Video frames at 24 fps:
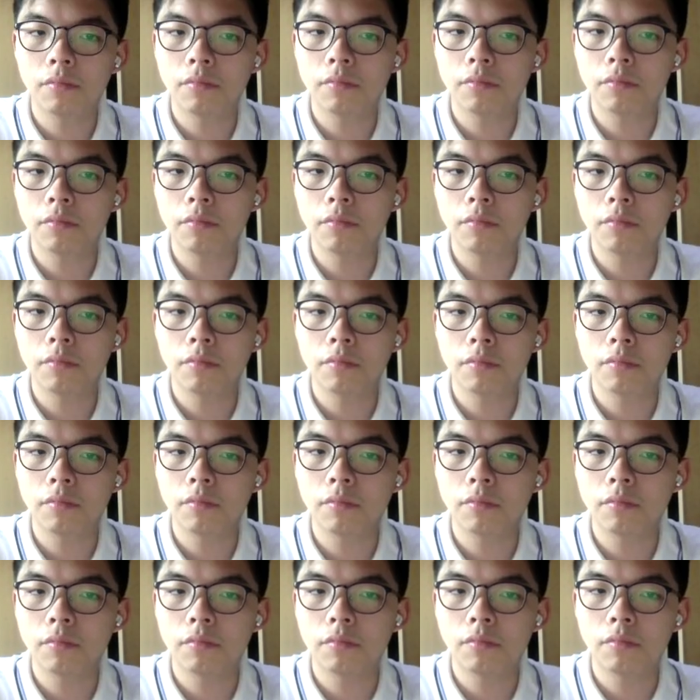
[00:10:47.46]

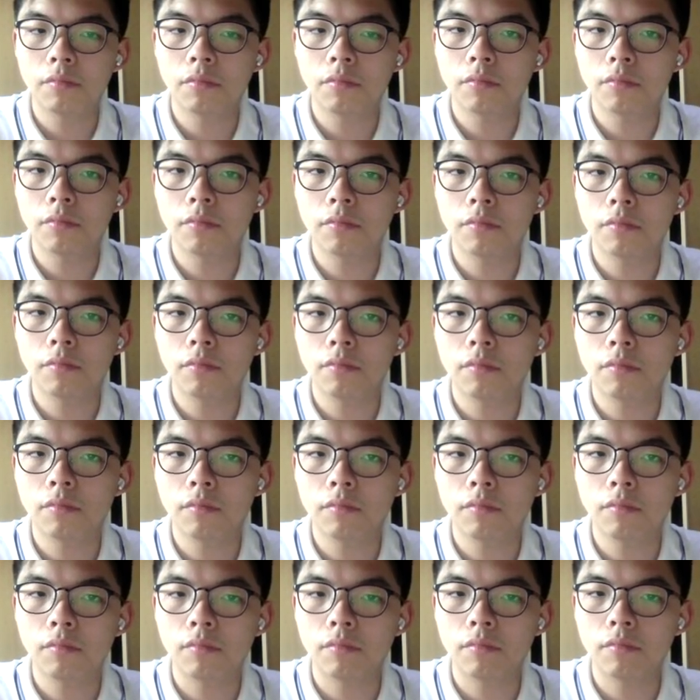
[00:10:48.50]

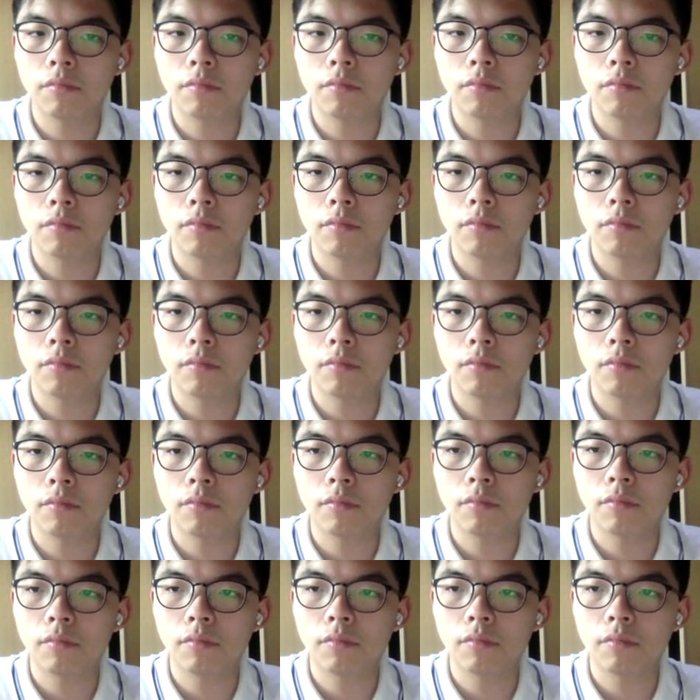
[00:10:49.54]

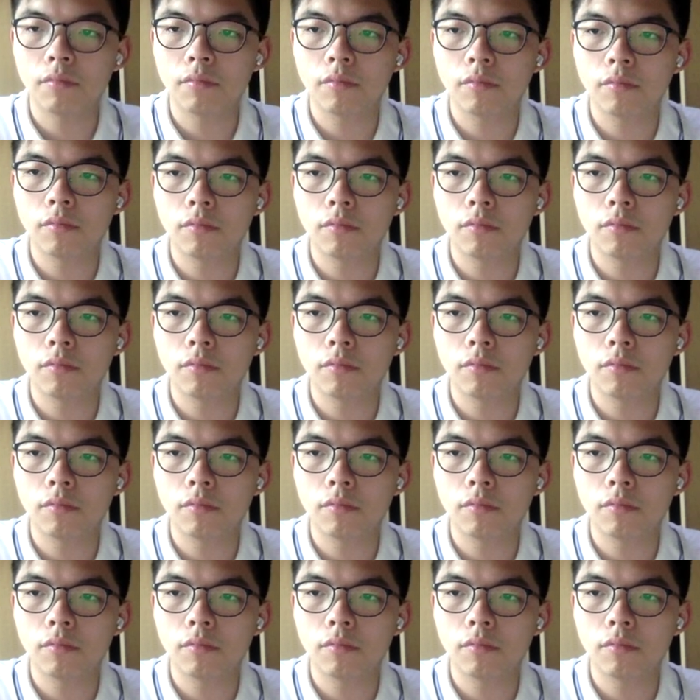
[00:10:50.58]
This person isn't speaking.